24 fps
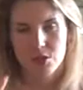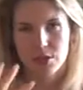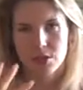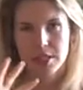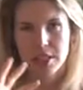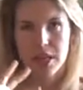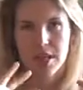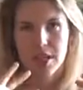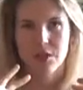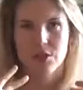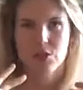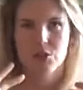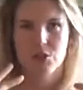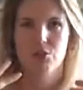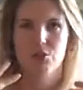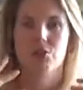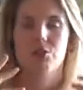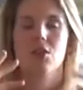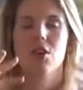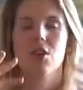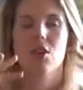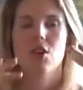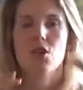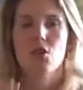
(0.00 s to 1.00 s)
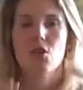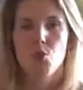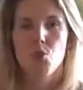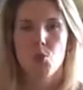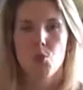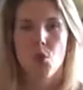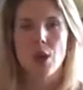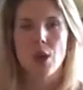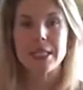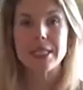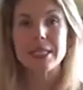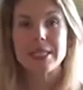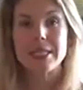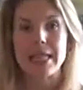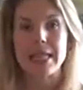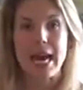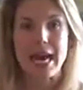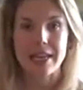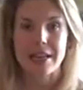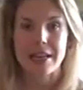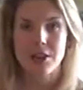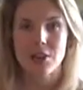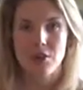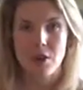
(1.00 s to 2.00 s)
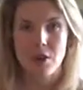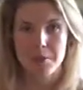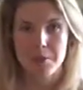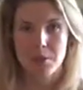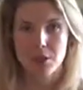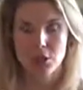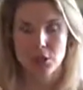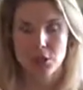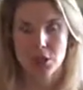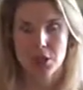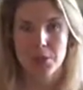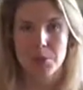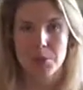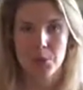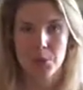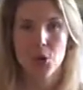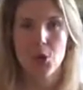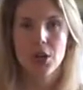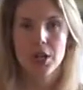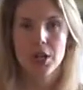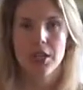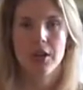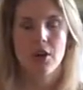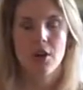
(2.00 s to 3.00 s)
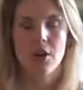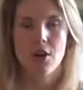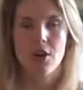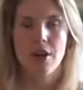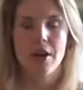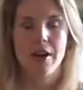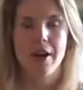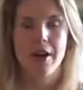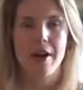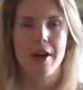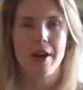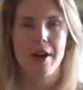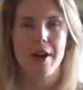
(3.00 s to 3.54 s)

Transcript: you can tell is sort of one-sided, or I'm just going to put it on,